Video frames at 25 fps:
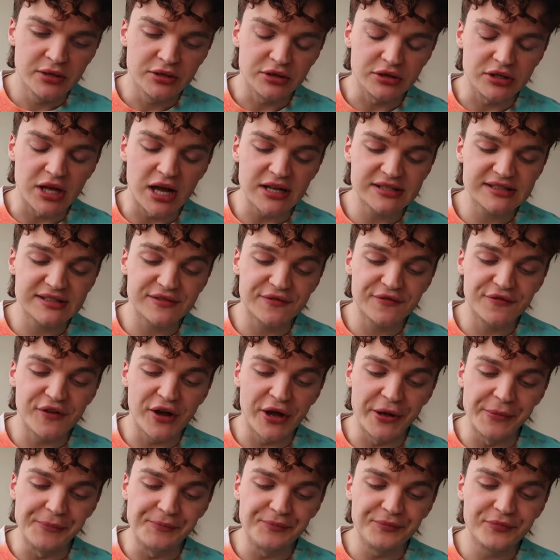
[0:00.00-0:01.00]
Lots of
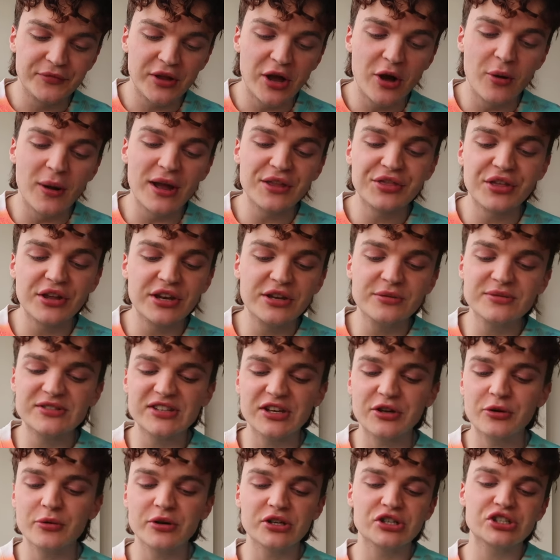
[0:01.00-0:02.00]
fun. Oh, I thought he was
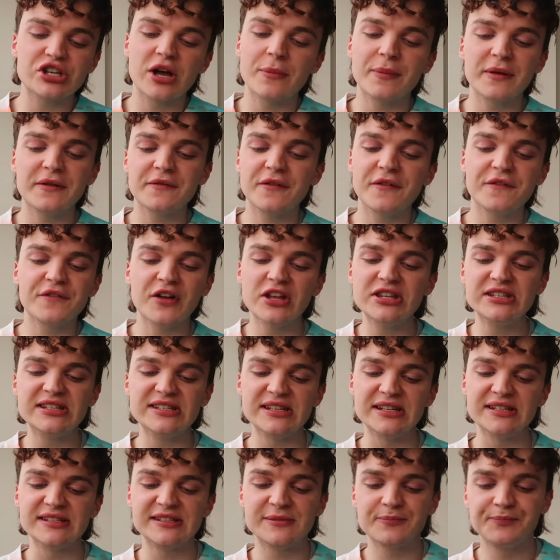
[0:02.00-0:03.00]
like going shopping for
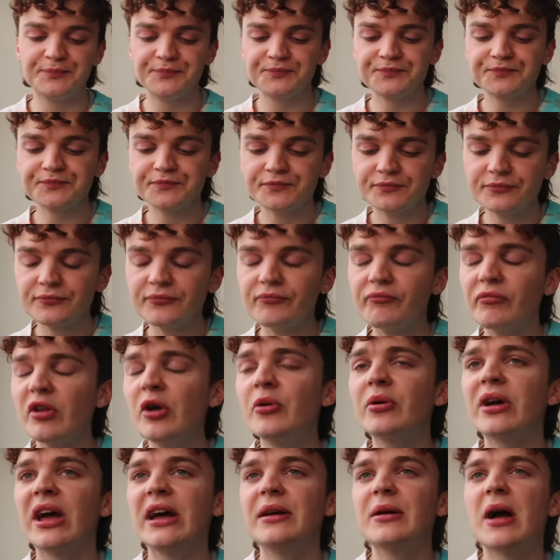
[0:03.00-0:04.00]
funsies.
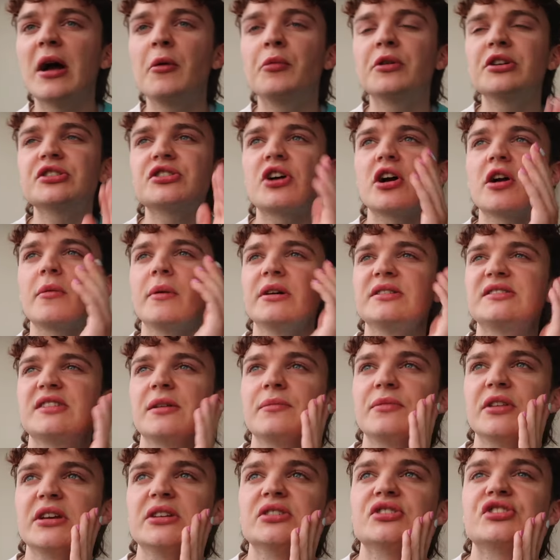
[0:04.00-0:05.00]
Okay, I want to talk about
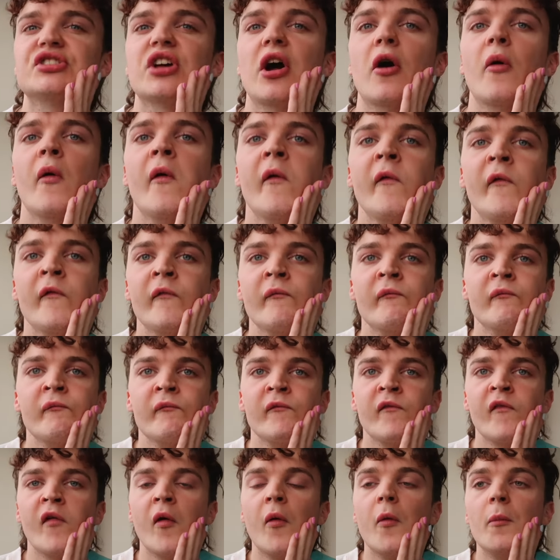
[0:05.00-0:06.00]
something. So,
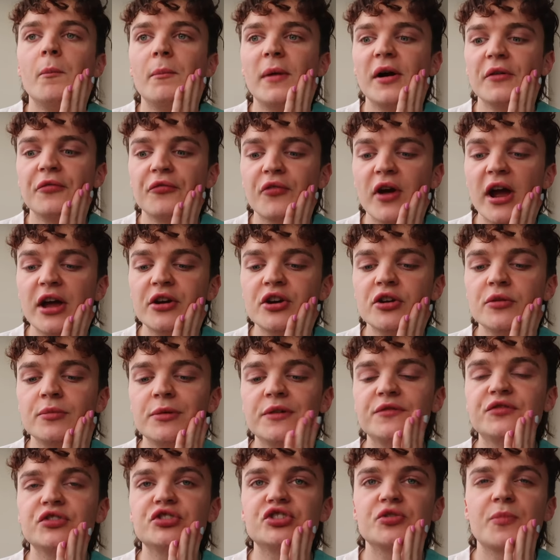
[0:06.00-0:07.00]
my friend who
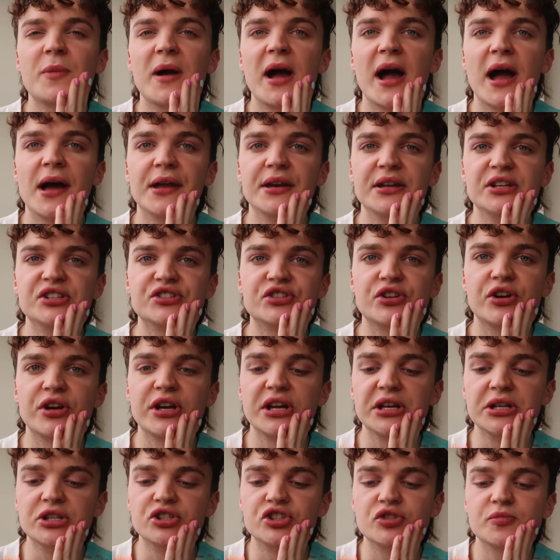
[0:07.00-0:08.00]
moved to Japan is now
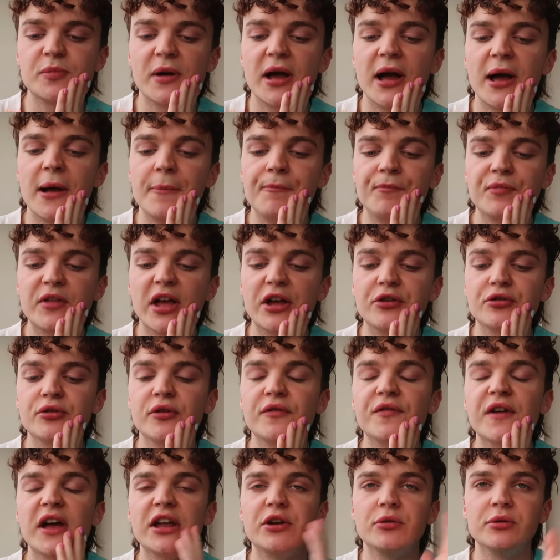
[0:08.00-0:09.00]
in Japan. I don't
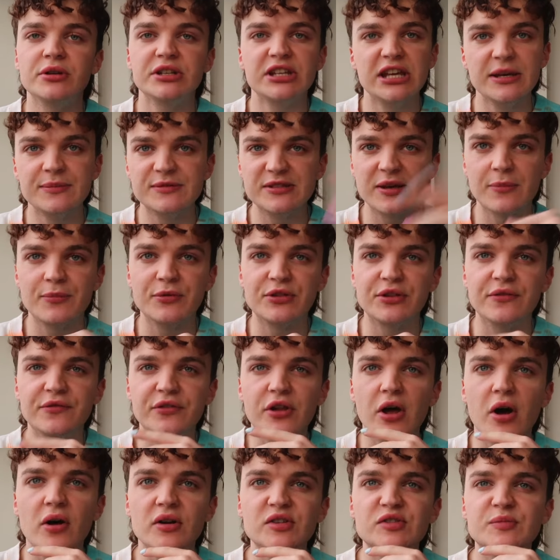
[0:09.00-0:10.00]
know if anyone keeps up with the
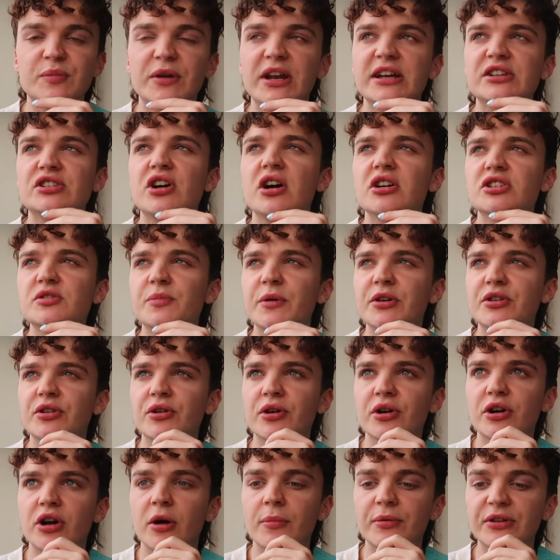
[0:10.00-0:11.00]
vlogs, but I talked about
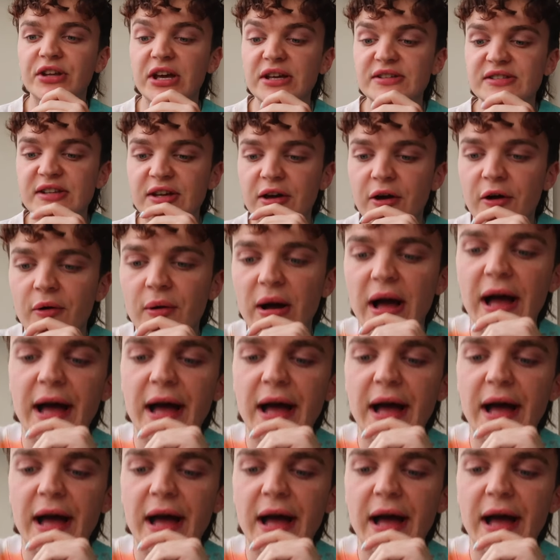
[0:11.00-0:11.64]
her a couple days ago.